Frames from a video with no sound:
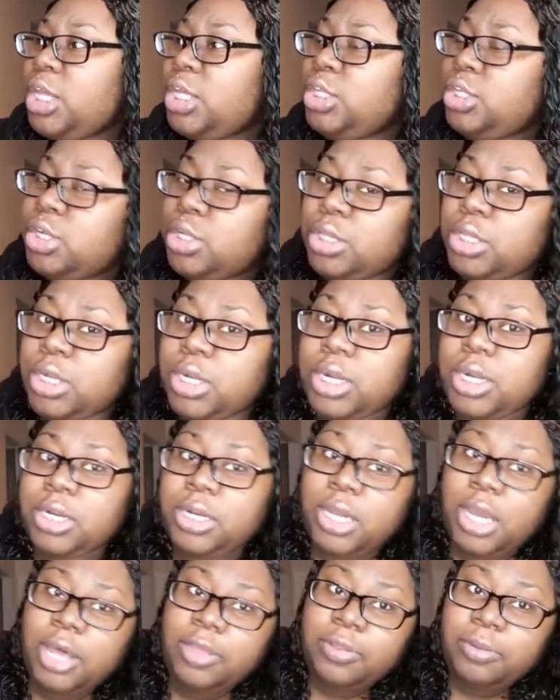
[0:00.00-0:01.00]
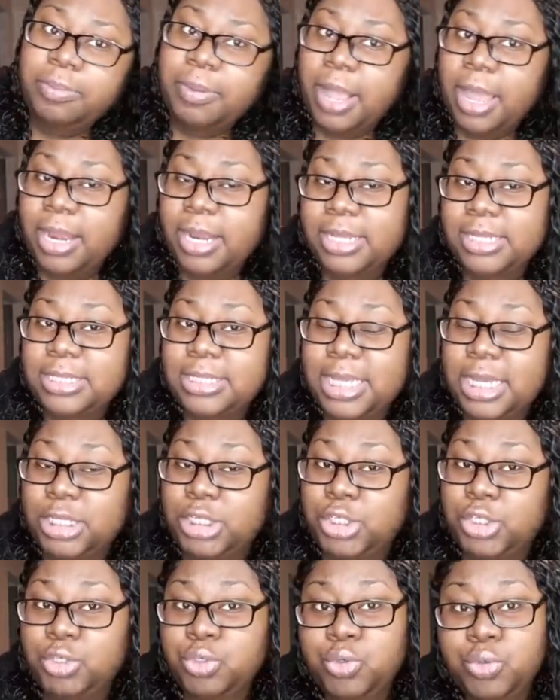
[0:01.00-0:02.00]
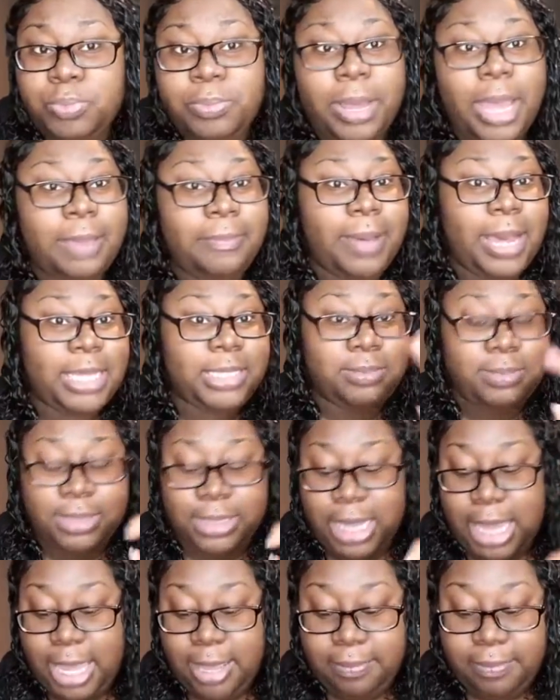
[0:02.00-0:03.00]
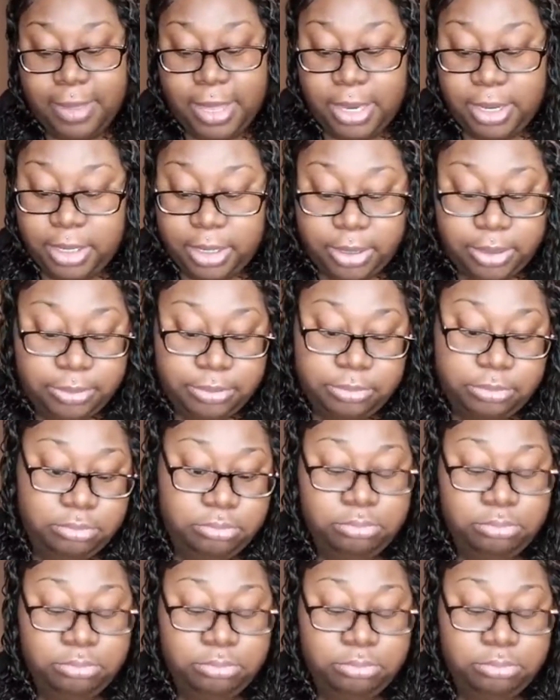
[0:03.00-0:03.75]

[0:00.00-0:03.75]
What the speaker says: you'll learn other products that you might possibly like better,